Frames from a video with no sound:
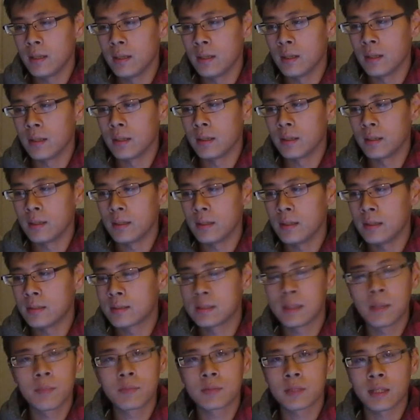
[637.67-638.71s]
uh, it
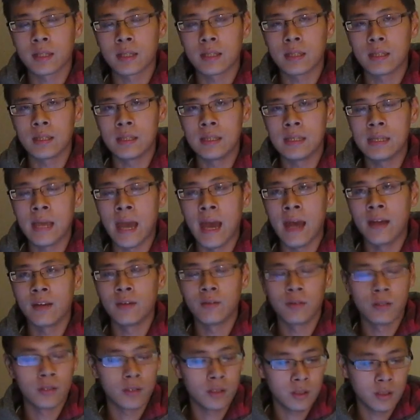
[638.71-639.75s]
seems like he had